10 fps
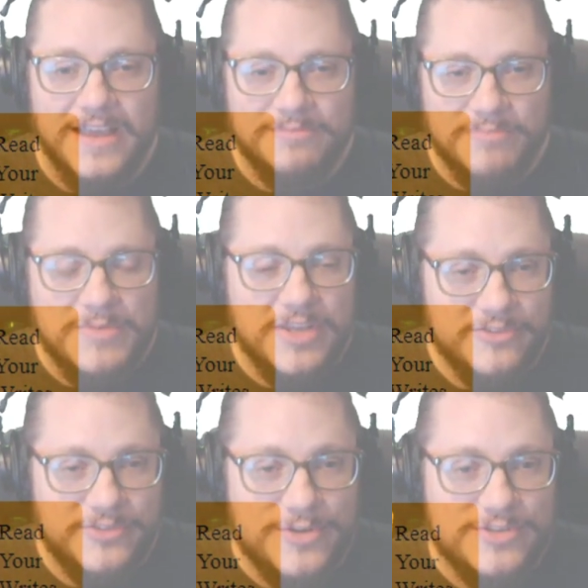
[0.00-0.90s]
maybe
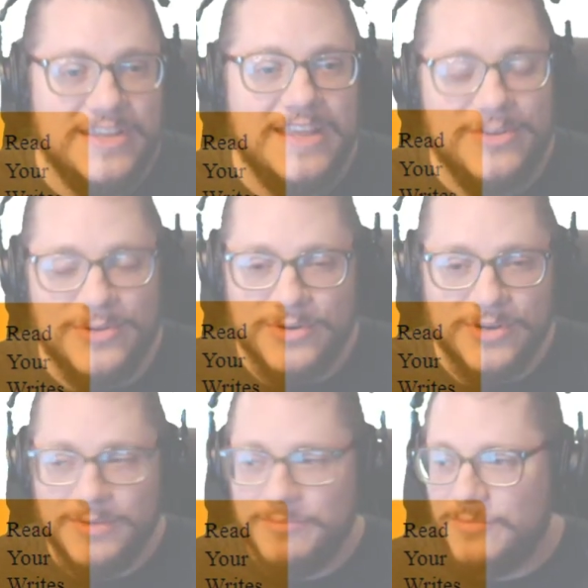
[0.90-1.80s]
confusing
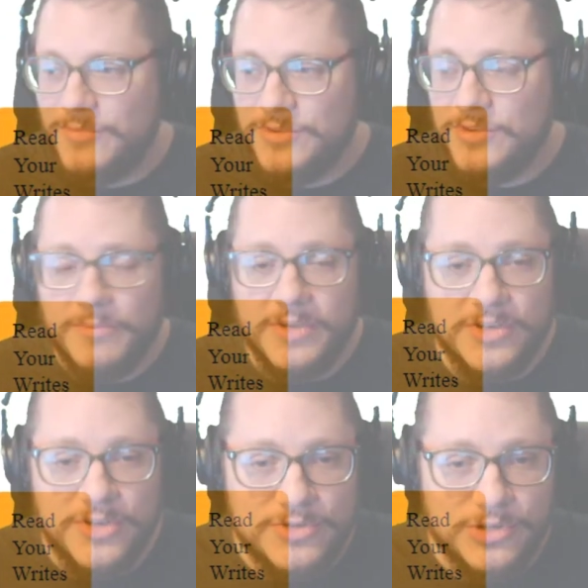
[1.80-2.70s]
or a bunch
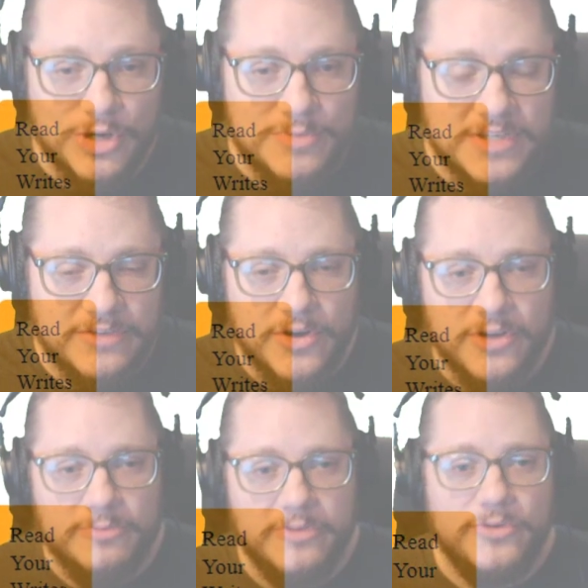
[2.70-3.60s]
of new terms you never
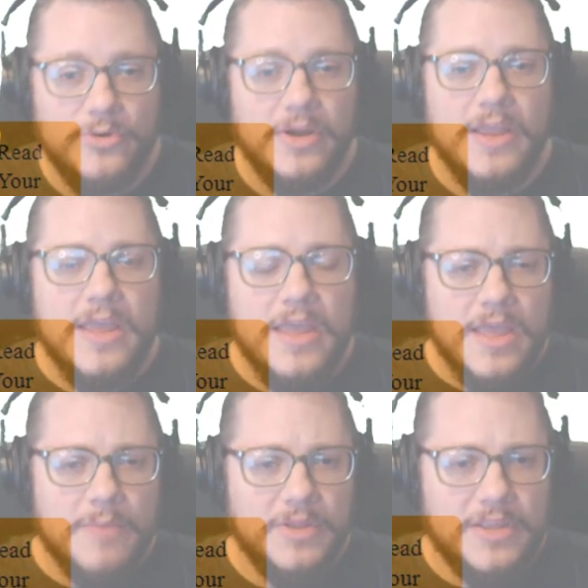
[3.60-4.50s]
heard of before.
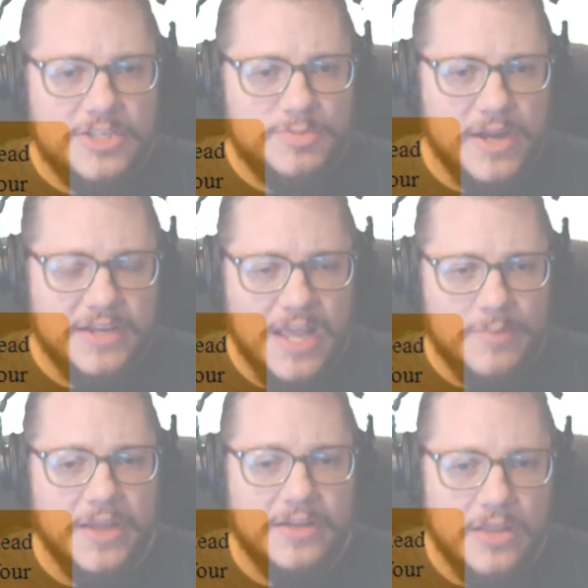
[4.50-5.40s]
But let's just break it
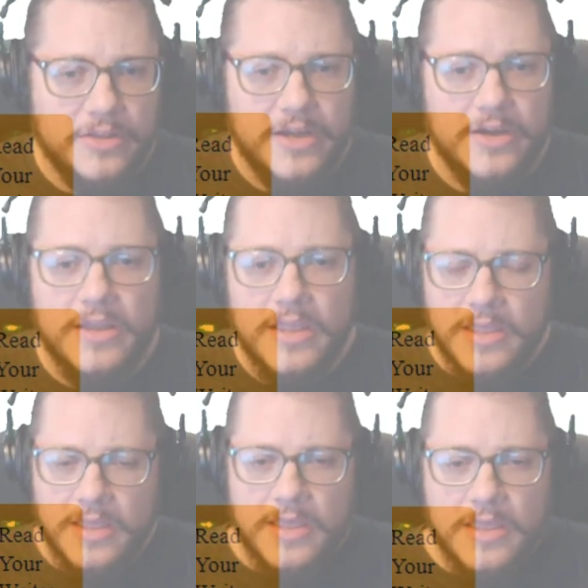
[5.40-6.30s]
down by color here.
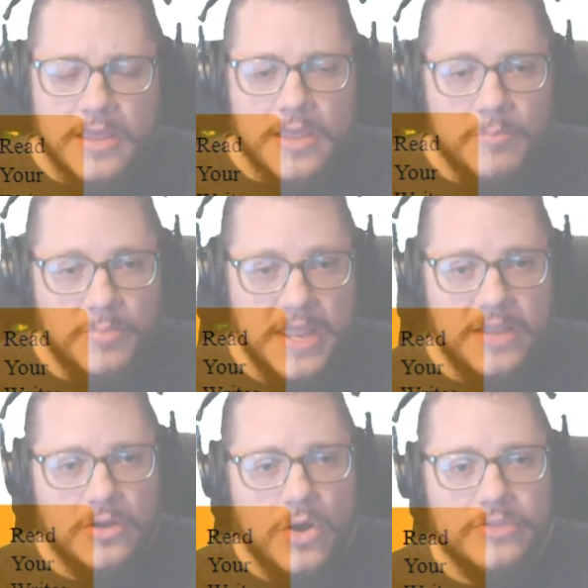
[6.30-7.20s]

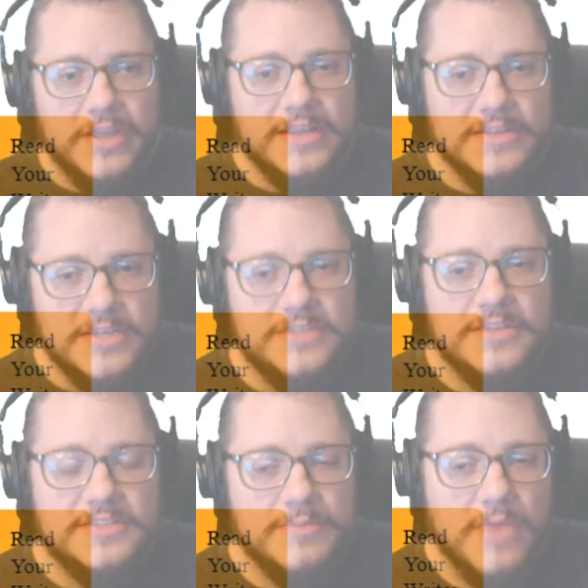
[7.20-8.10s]
Pink are the
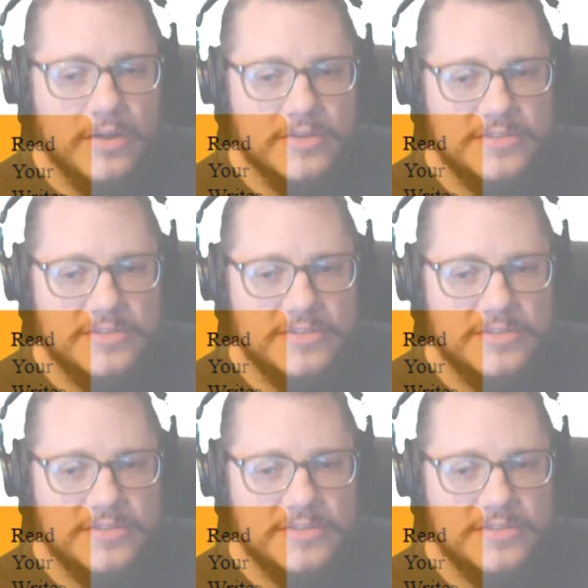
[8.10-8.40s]
consistency models